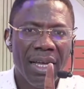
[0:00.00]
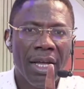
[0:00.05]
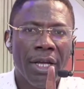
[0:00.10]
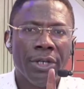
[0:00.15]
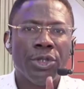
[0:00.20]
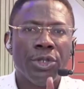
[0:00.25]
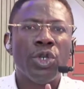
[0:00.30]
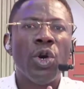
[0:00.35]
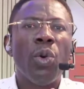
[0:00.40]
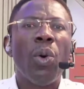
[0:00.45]

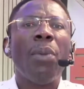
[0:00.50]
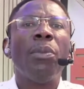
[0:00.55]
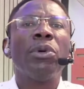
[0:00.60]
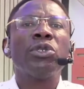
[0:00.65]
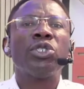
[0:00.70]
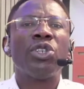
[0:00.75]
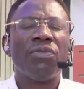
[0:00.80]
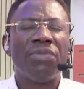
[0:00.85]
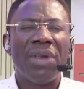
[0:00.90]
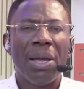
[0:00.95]
you know what
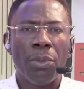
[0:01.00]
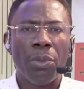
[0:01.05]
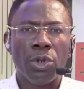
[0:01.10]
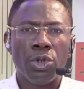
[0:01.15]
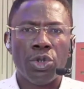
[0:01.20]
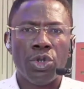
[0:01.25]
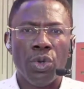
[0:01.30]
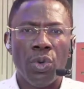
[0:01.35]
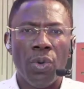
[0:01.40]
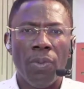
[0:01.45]
most of them will
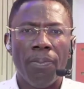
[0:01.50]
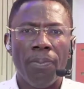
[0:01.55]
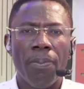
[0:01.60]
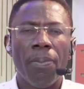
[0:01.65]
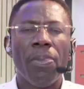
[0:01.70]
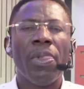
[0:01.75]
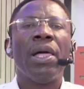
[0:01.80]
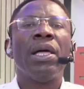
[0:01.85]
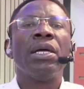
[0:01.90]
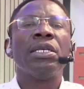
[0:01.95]
do?
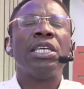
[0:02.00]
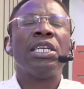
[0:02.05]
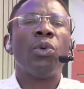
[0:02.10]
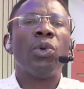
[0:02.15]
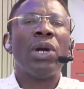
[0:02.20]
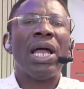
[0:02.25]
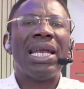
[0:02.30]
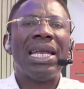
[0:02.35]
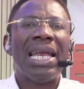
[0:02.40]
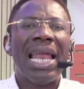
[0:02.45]
They
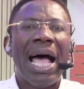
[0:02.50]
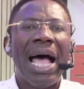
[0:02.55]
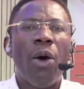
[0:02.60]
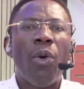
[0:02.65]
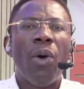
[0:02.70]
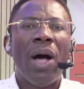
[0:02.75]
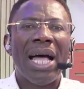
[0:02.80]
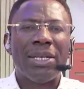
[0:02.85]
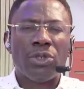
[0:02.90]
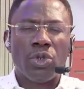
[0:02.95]
will allow
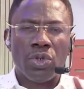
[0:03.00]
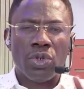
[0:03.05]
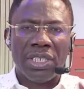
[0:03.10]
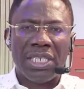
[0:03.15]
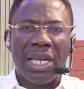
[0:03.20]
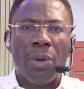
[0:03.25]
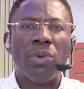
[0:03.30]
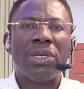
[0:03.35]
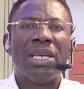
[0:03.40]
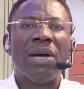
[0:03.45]
her to
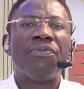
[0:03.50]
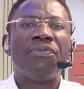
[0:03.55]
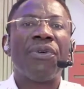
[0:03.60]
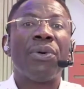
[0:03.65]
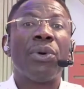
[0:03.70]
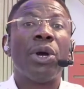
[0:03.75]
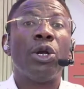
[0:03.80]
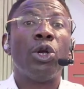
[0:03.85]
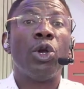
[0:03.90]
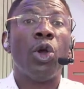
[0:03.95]
stay with them
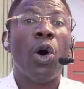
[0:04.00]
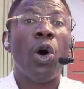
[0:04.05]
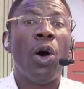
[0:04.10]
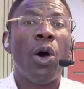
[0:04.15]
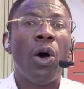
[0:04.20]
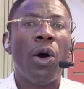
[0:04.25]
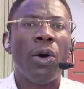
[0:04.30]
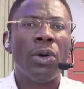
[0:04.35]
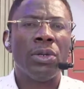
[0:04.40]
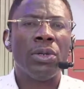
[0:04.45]
for a
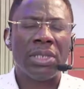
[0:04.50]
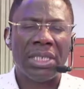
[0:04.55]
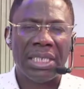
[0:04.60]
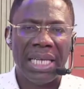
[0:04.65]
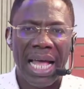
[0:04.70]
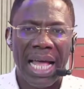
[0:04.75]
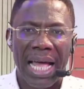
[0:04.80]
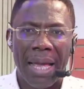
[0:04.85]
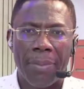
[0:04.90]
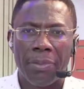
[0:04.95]
long
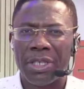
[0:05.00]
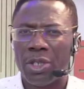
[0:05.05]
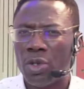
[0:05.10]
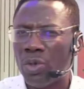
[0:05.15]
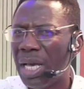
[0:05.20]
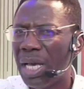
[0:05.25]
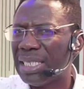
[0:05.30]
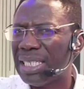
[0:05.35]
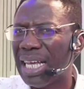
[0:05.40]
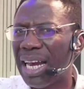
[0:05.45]
time,
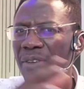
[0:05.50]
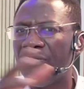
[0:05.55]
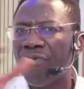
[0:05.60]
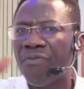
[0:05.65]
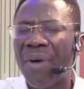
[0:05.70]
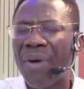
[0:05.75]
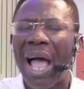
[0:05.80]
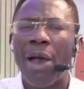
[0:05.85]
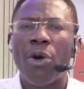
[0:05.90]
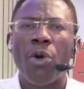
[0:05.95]
create an
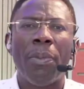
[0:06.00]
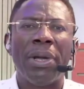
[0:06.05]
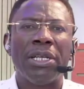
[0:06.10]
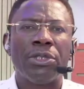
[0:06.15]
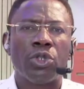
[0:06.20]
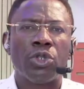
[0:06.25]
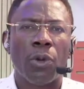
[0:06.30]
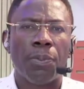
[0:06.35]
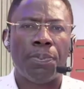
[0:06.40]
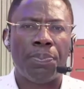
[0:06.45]

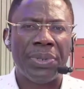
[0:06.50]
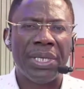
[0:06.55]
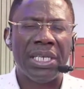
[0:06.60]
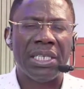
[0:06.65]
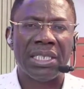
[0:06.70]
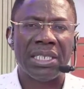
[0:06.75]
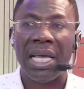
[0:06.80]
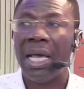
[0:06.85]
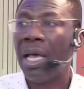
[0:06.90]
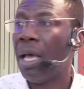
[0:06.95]
environment of
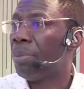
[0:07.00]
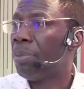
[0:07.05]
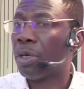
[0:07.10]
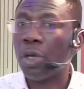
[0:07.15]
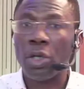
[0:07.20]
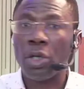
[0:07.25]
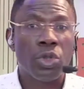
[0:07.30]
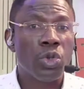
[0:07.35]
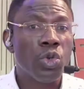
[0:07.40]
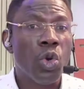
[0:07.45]
peace,
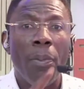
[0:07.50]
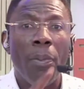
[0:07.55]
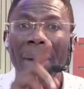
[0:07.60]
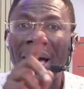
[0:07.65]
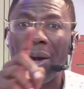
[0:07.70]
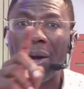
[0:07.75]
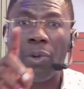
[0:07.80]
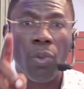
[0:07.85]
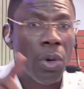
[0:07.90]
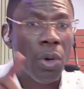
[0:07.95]
because no
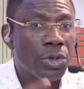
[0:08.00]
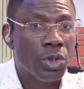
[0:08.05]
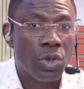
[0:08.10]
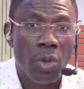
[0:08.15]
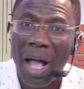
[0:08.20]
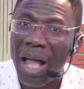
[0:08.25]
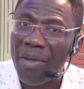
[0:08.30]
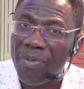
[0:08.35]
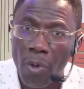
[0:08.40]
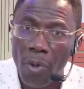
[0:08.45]
man wants to
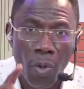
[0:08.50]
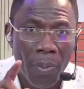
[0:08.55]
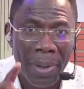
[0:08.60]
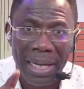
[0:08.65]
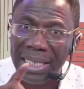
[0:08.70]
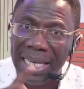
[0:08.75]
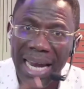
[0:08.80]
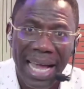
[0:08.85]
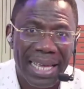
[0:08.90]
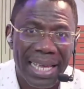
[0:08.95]
have a woman
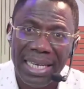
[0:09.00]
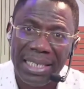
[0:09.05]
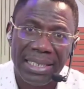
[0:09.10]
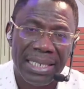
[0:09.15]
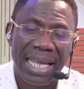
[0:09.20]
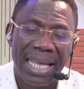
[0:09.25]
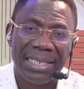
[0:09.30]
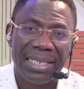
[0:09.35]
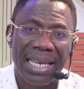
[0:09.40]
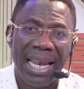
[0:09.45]
die in his
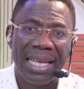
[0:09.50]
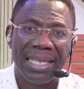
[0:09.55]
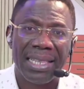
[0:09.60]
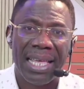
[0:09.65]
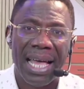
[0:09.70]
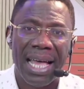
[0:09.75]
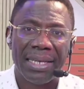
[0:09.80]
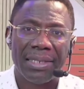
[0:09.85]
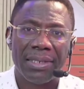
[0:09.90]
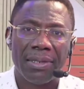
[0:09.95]
hands like
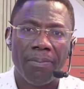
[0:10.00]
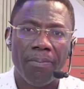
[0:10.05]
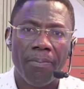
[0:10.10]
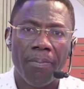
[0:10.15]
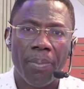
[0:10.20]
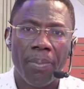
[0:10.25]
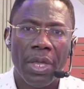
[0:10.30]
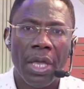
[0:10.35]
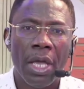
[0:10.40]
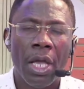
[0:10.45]
that.
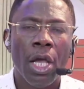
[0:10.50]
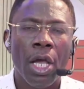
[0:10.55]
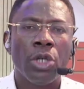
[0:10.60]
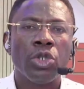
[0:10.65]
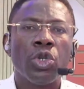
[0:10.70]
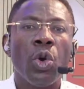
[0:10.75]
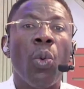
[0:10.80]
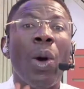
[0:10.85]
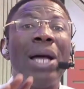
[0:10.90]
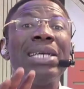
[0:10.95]

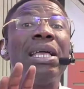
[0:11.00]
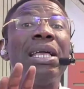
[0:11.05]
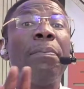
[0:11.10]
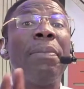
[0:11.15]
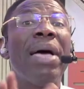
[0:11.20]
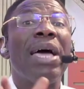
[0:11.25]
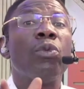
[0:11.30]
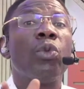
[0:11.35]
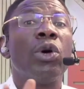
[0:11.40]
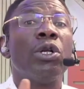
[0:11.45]
So what the
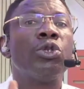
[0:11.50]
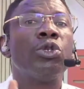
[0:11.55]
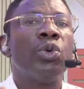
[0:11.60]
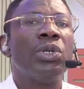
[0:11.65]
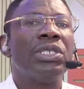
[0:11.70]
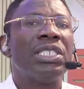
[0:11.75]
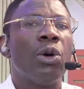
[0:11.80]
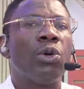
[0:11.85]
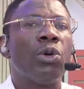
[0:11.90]
men will do is